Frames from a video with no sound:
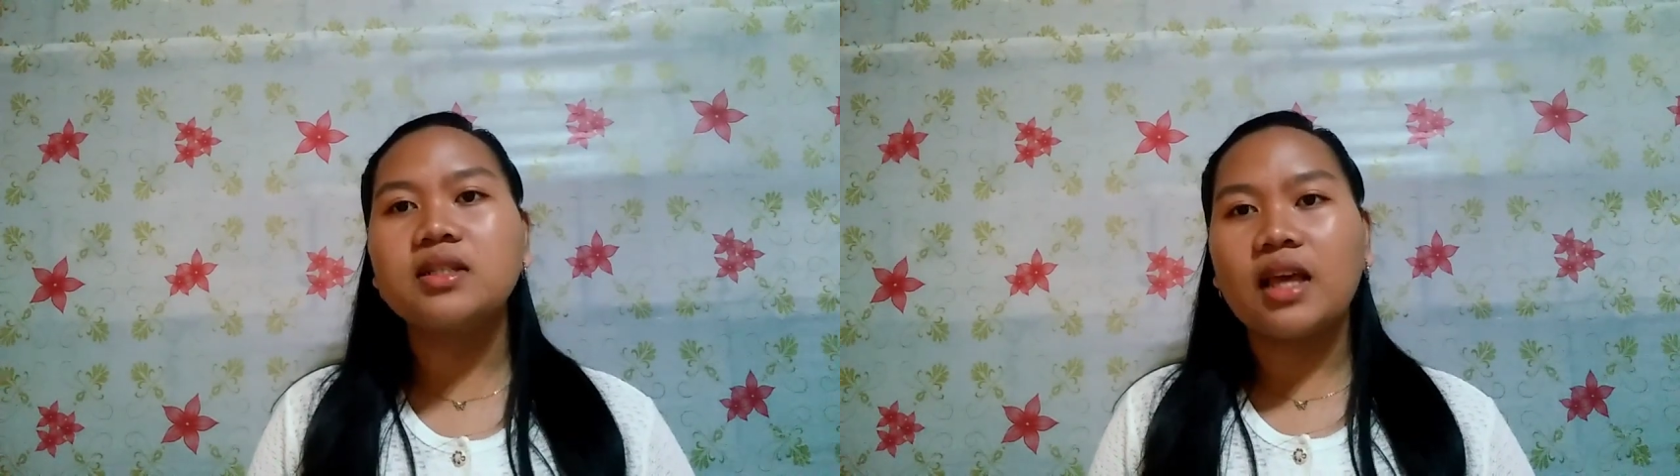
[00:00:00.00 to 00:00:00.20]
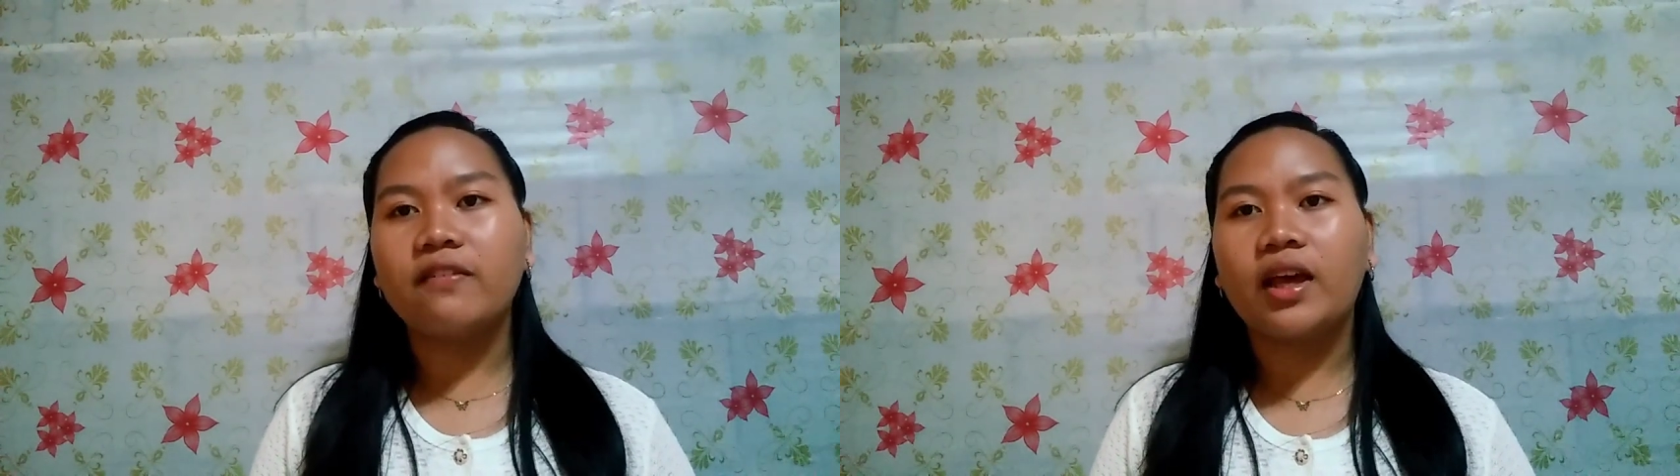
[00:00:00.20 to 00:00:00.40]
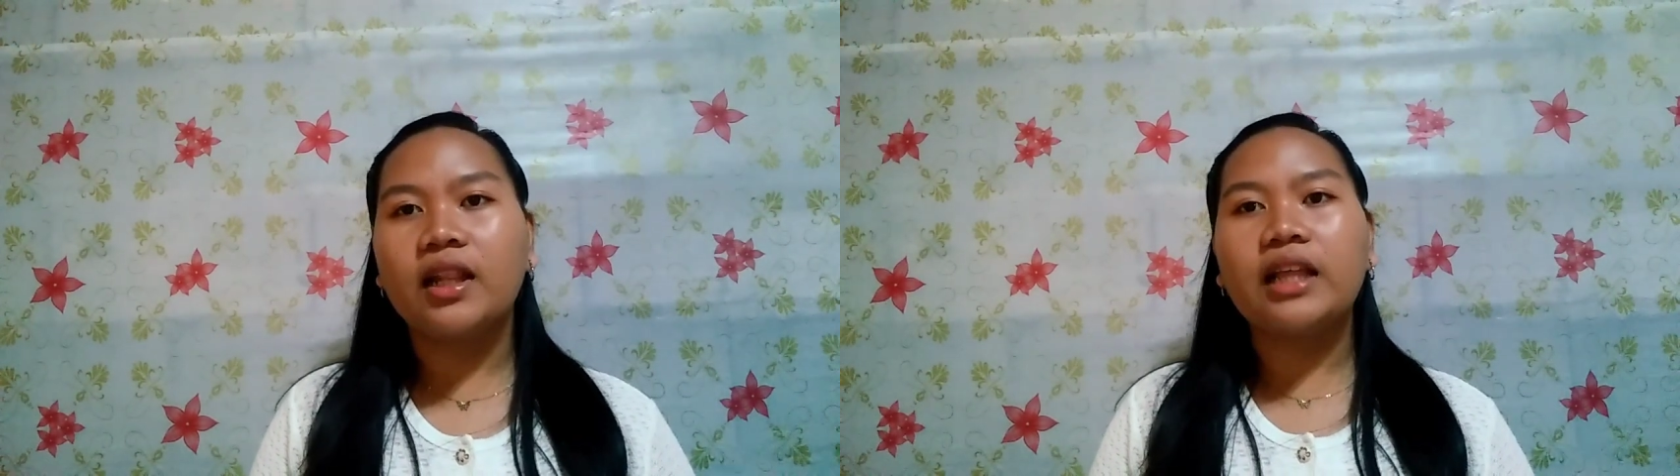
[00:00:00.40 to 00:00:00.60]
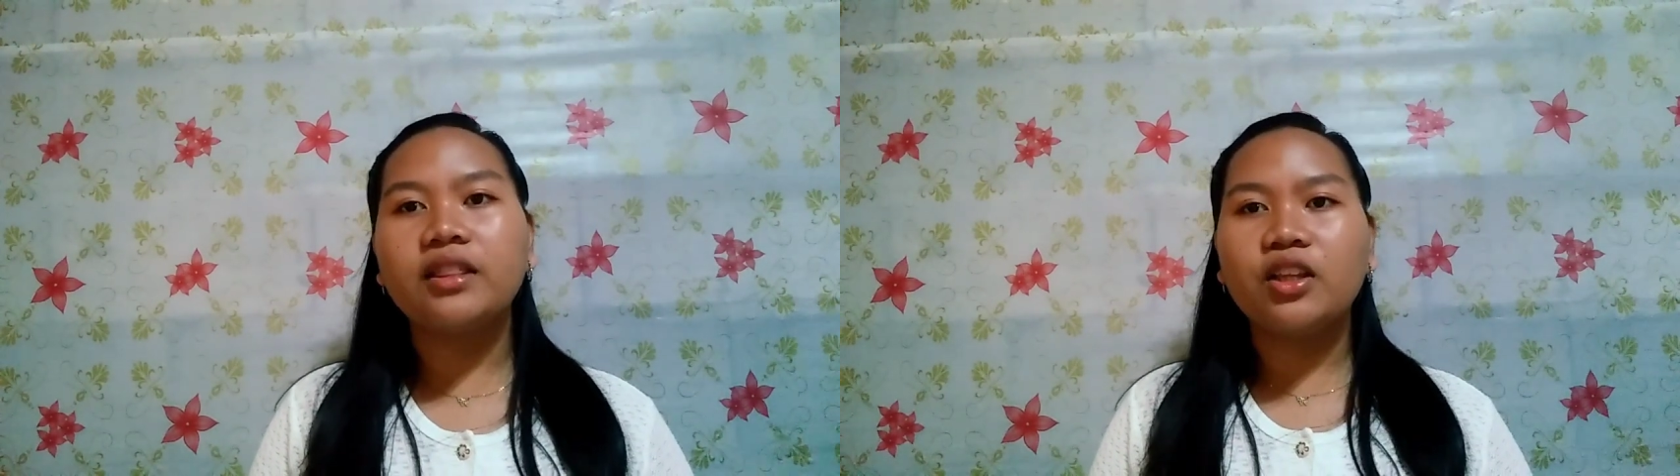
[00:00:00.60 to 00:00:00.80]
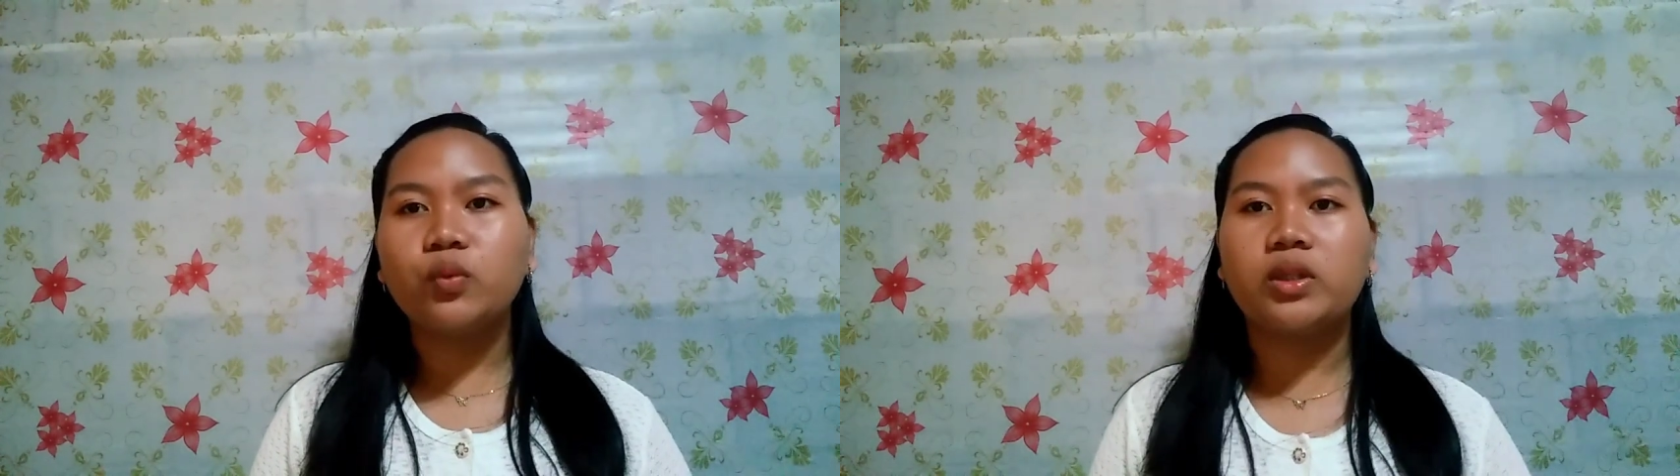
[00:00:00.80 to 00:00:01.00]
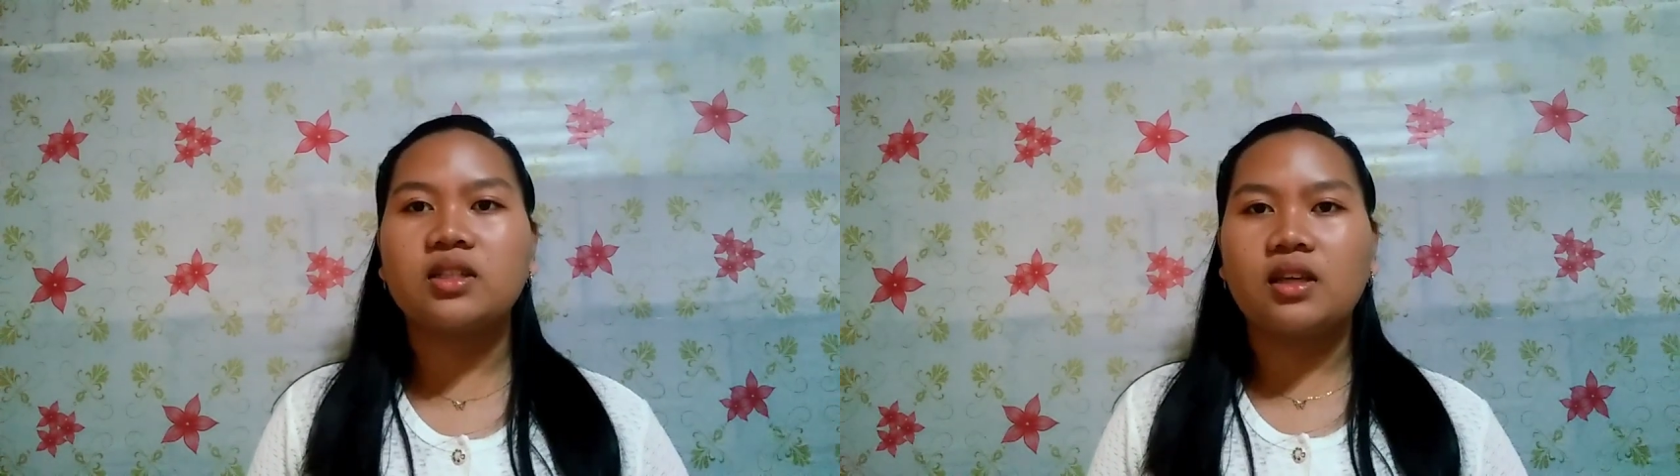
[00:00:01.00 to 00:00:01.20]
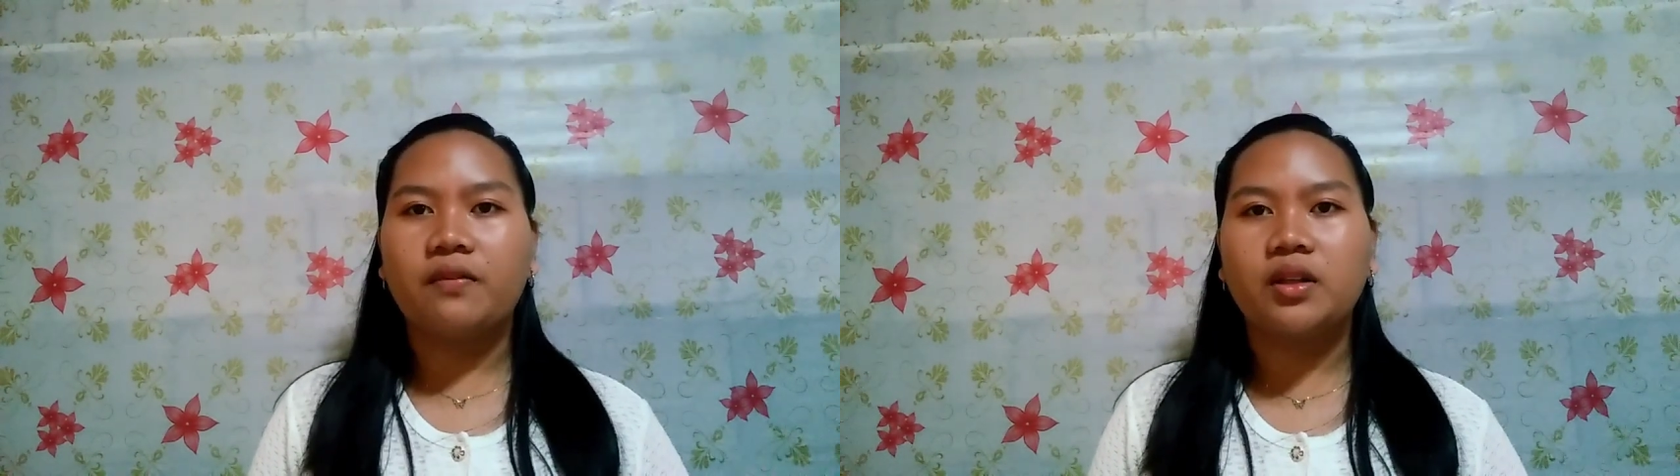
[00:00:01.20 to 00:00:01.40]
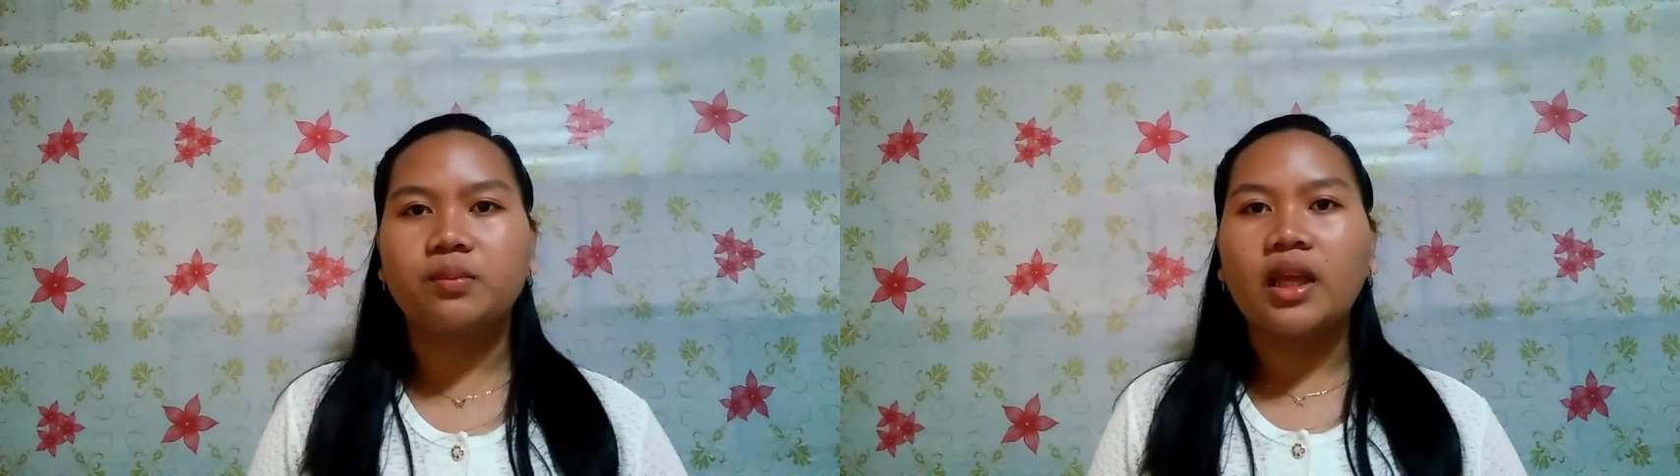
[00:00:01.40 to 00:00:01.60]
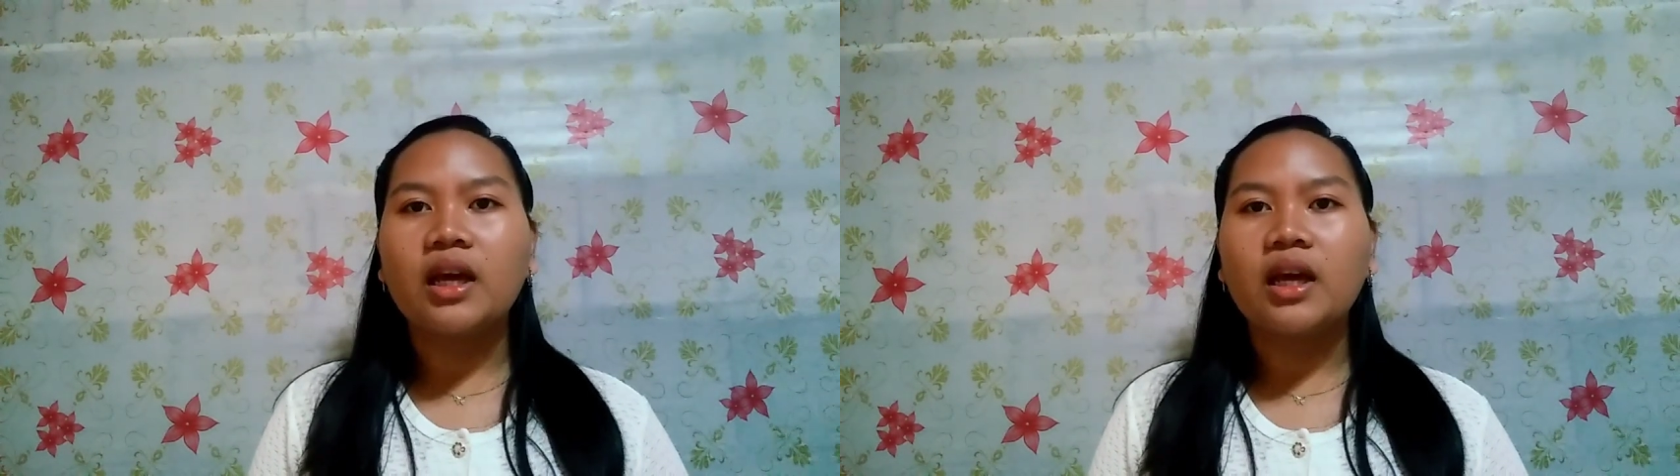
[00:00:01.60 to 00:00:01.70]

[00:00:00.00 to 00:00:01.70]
7, 1927.